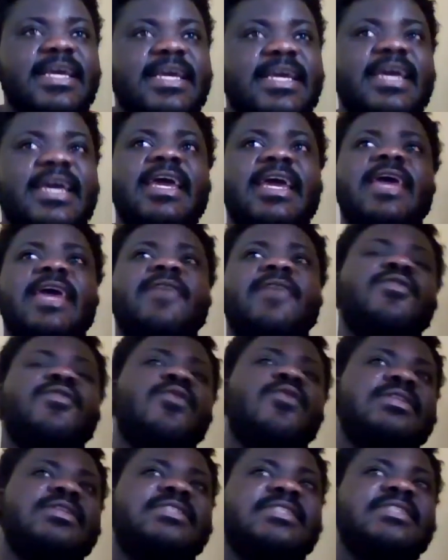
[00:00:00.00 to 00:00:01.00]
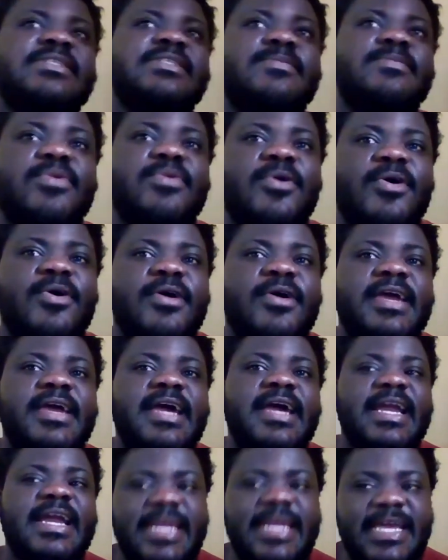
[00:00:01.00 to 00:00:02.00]
if you want to deploy
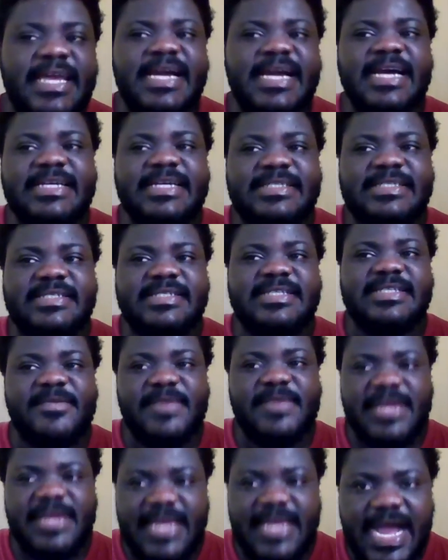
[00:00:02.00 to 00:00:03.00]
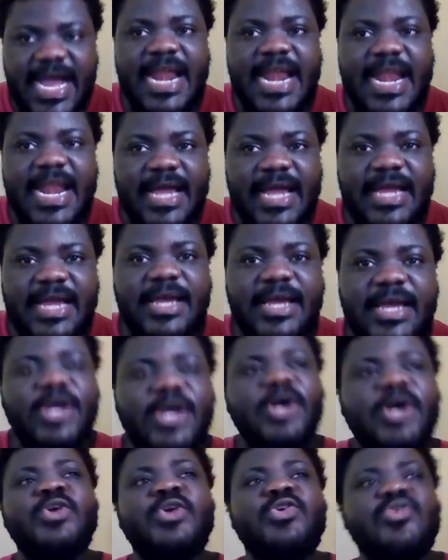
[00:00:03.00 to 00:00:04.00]
an AI system in Ghana,
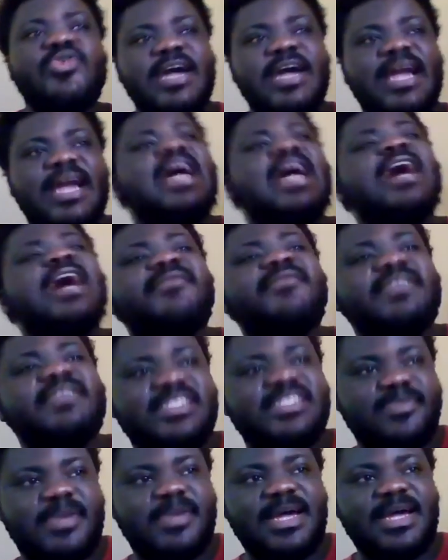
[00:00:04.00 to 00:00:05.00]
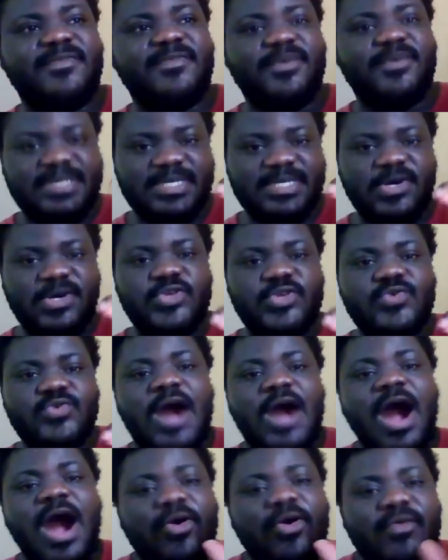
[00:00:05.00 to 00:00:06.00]
you can have this platform tell you
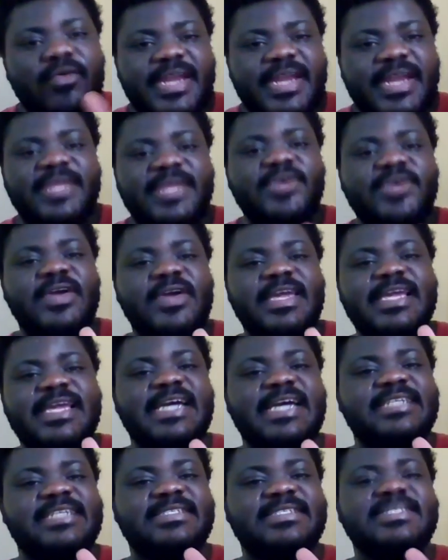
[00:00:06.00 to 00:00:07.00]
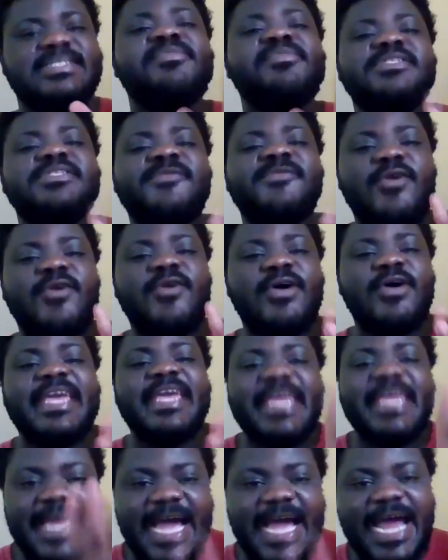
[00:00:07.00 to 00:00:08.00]
how ready your AI system is for
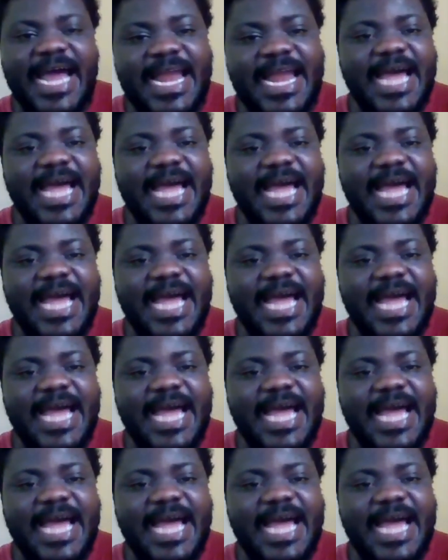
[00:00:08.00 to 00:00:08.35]
in Ghana,